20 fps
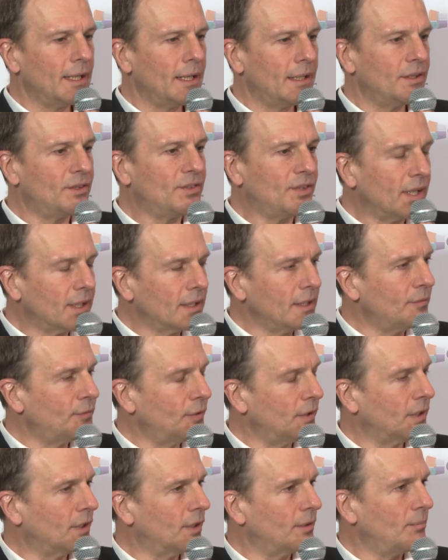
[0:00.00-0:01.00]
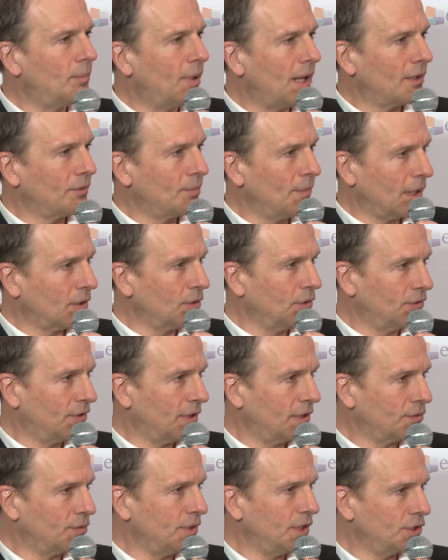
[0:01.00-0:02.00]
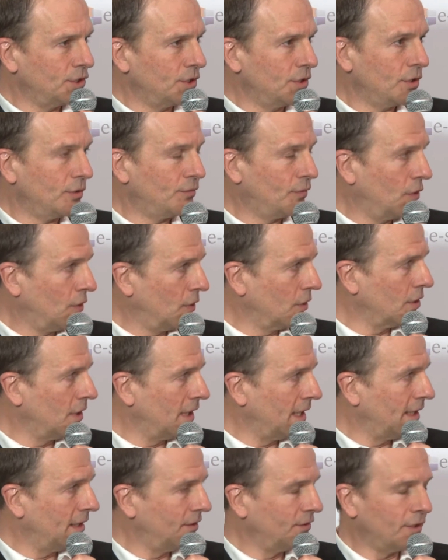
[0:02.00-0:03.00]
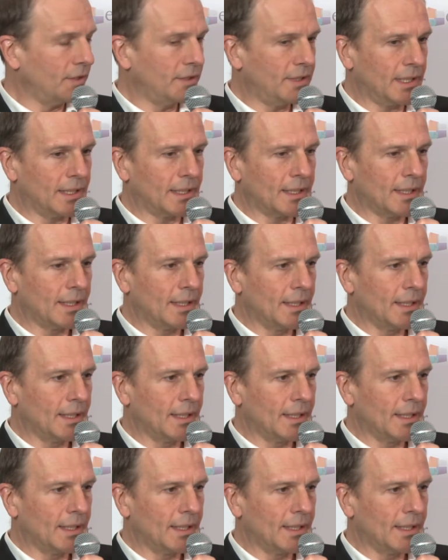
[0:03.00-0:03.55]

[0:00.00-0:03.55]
in significant plasma concentration of local anesthetic.